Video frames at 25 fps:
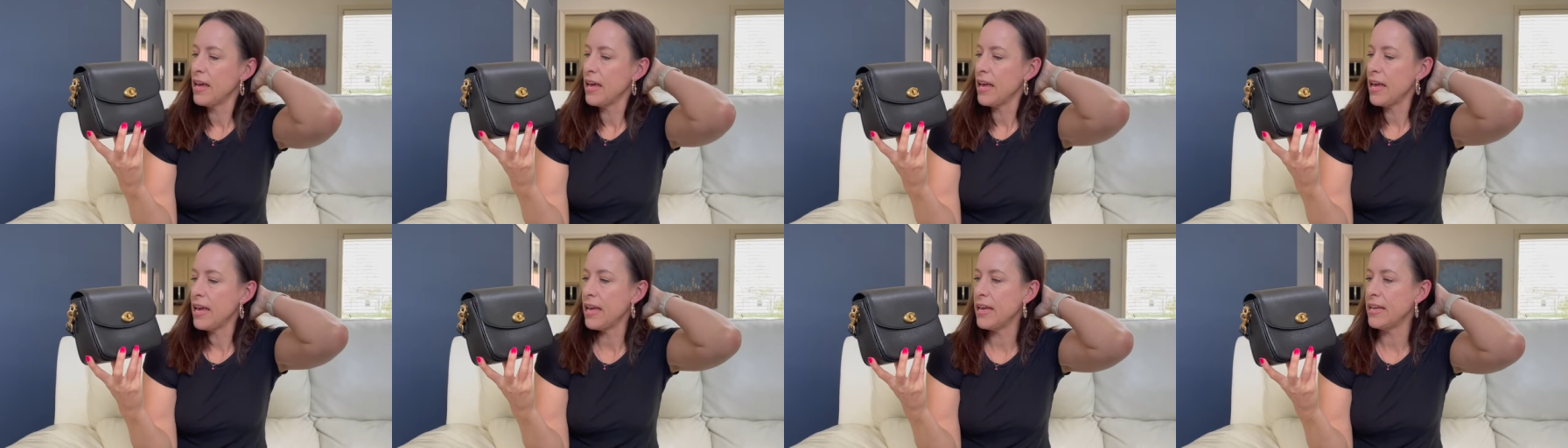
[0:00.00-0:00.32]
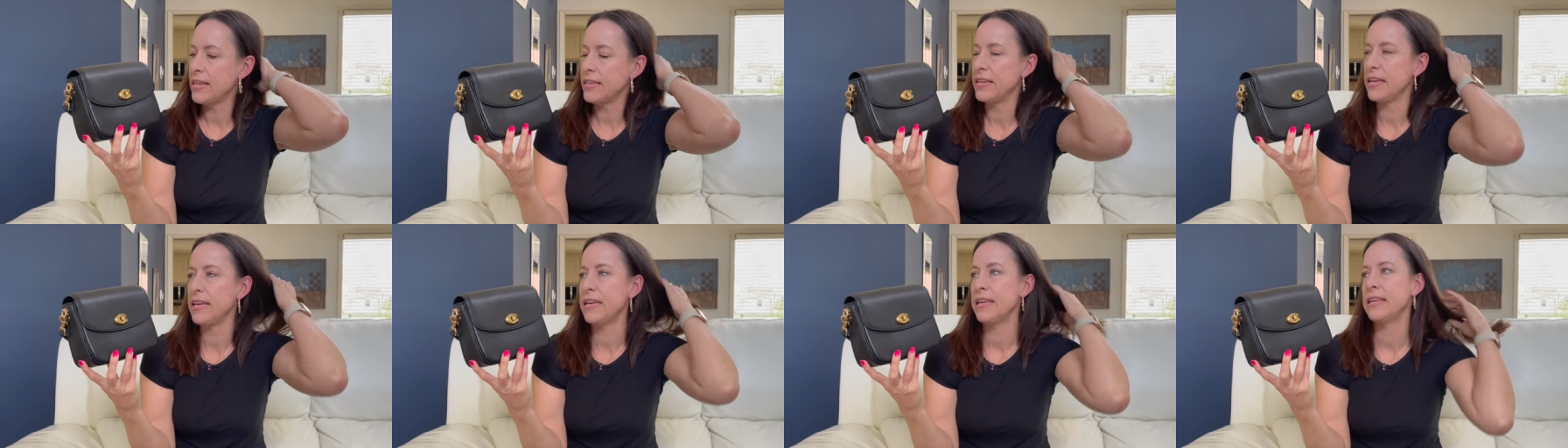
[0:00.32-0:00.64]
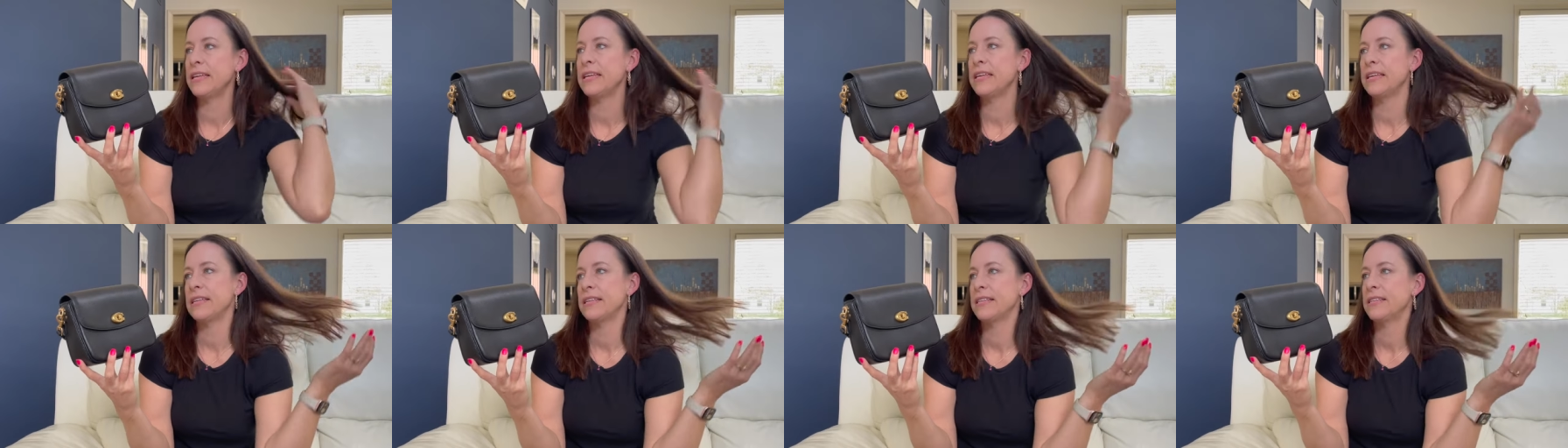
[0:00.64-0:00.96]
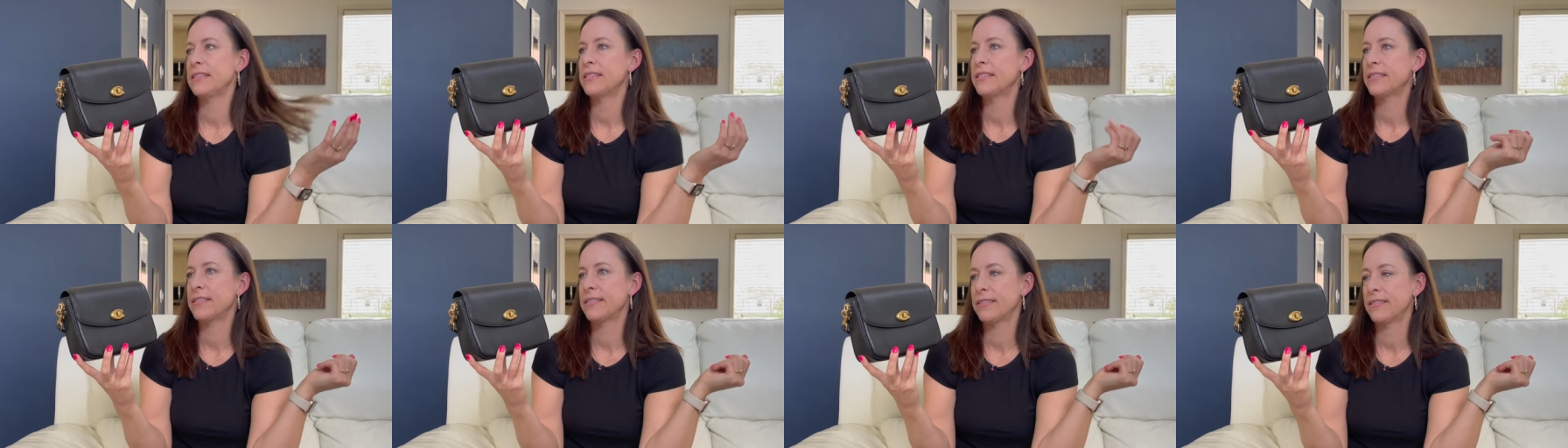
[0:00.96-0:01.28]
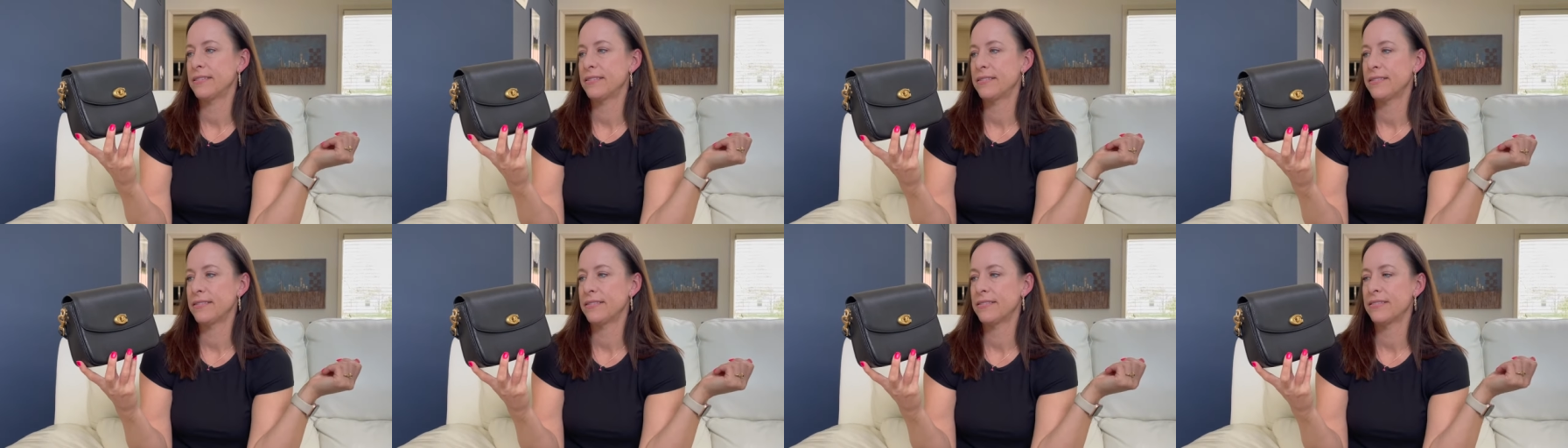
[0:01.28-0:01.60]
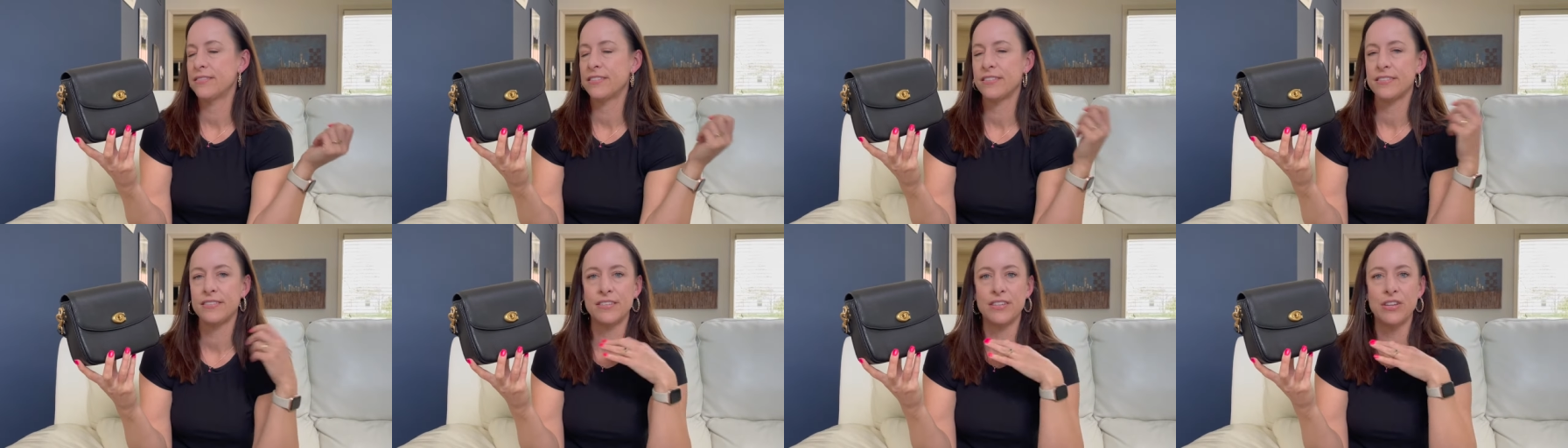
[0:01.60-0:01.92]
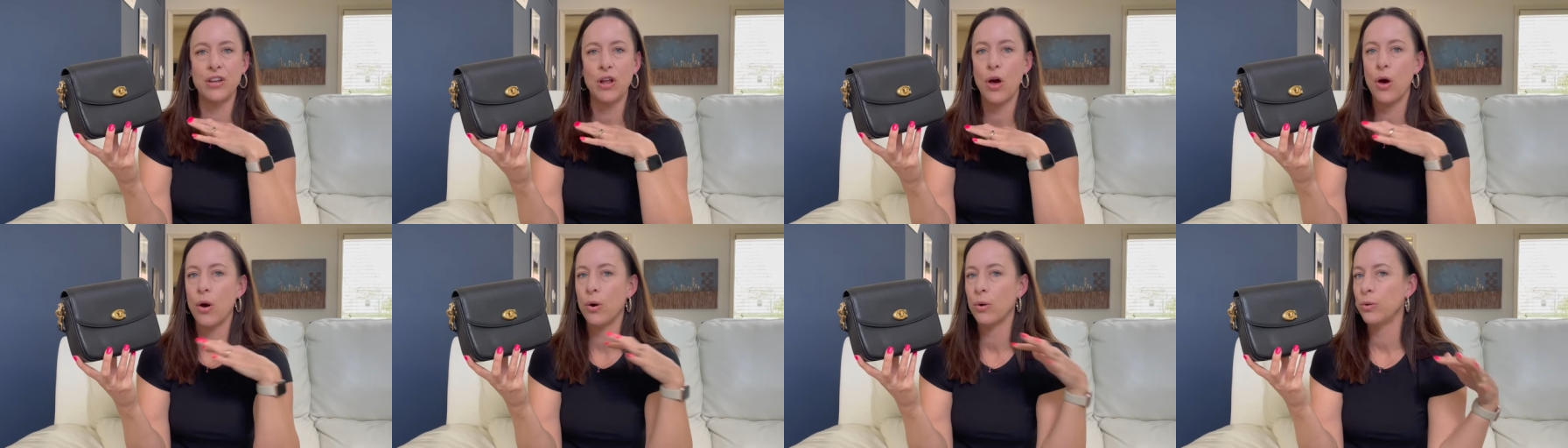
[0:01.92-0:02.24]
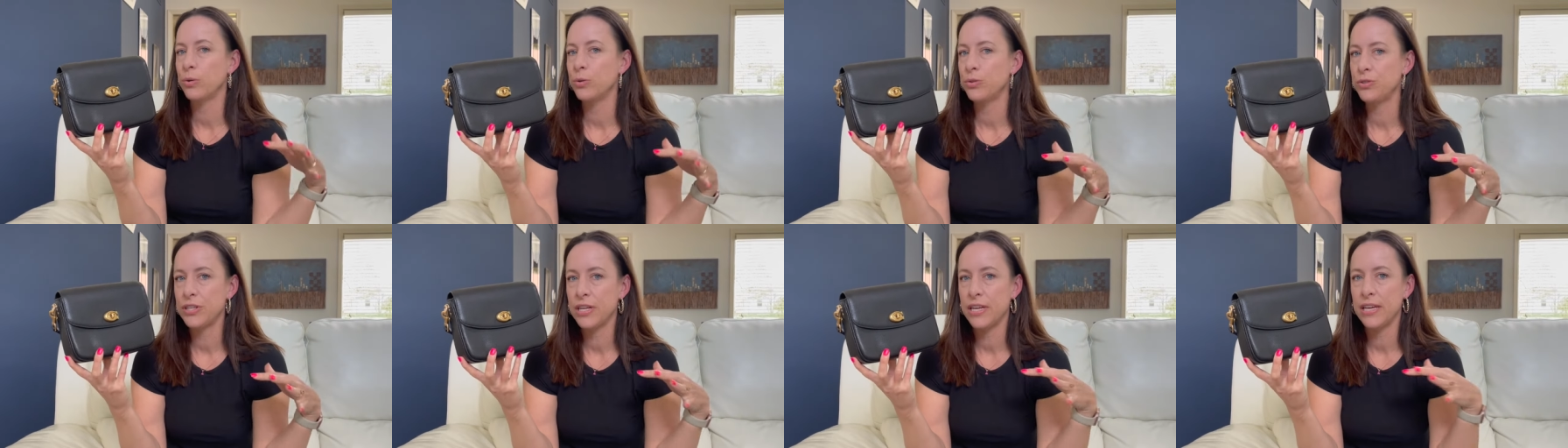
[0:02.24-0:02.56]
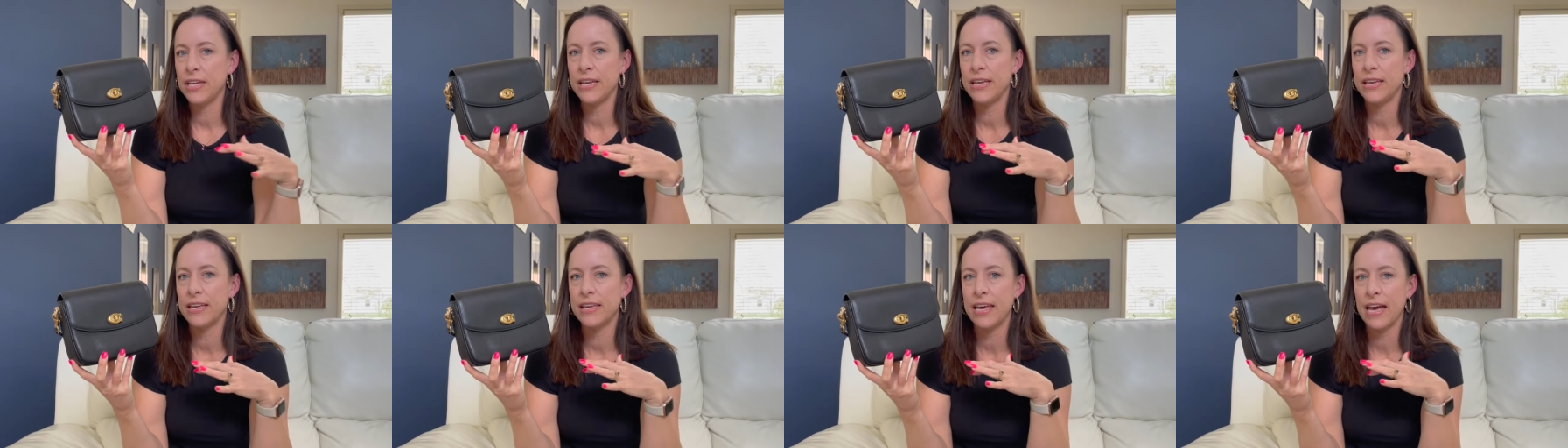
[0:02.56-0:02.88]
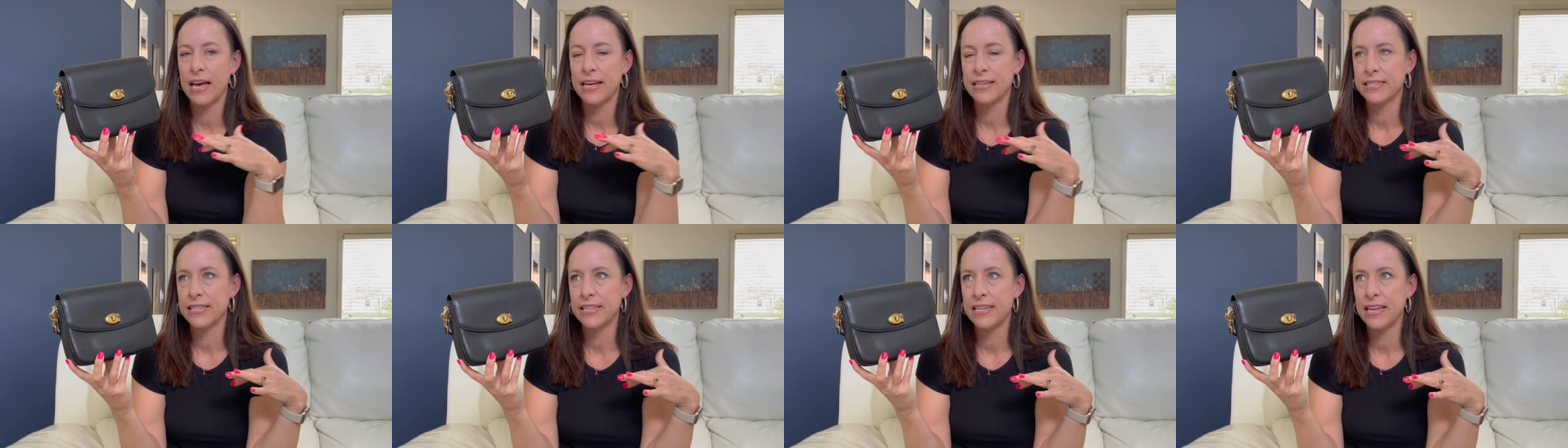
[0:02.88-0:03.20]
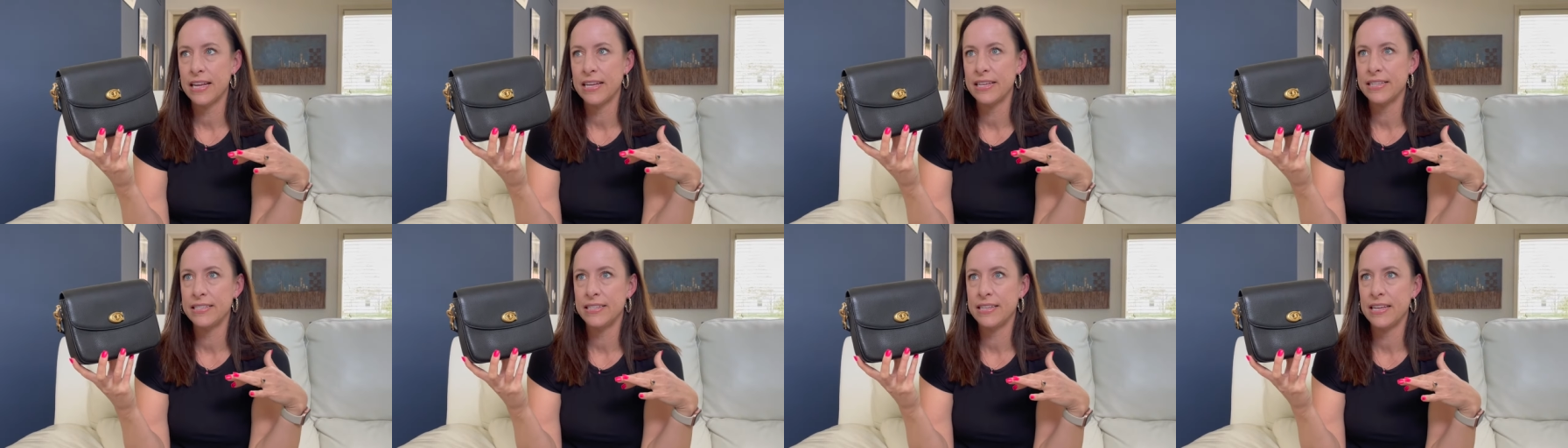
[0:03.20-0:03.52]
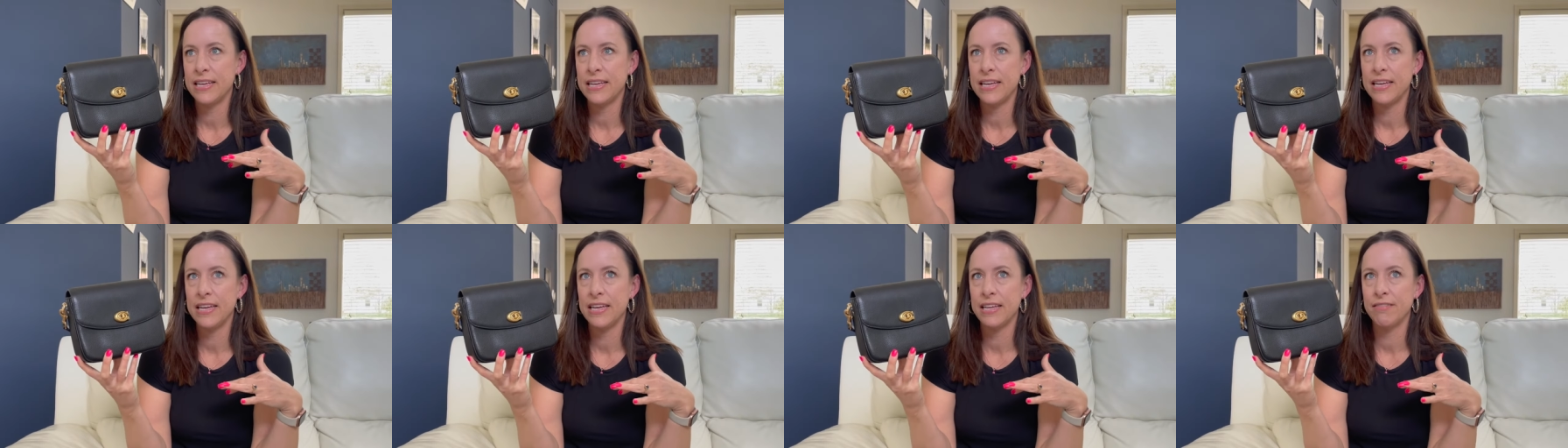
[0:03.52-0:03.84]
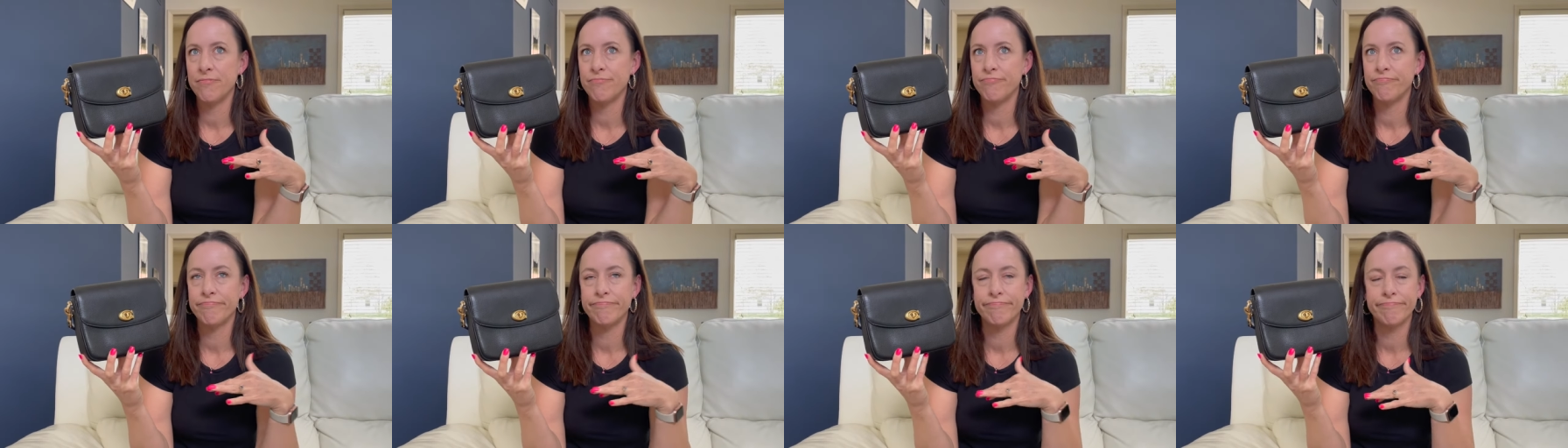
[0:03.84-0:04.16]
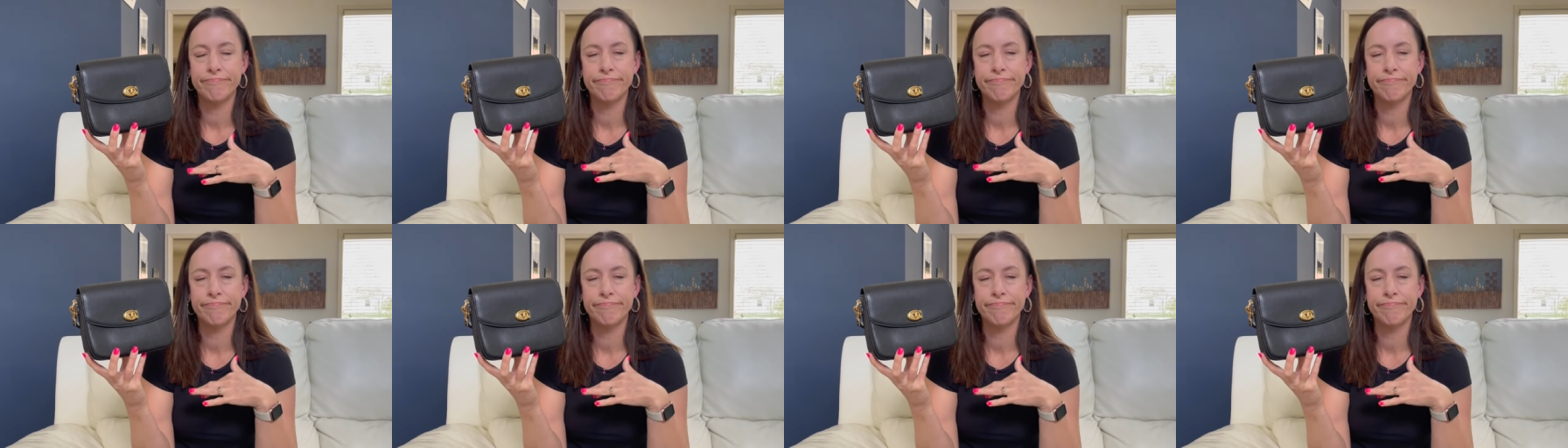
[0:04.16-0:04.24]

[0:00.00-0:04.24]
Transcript: It is just an OG Cassie 19,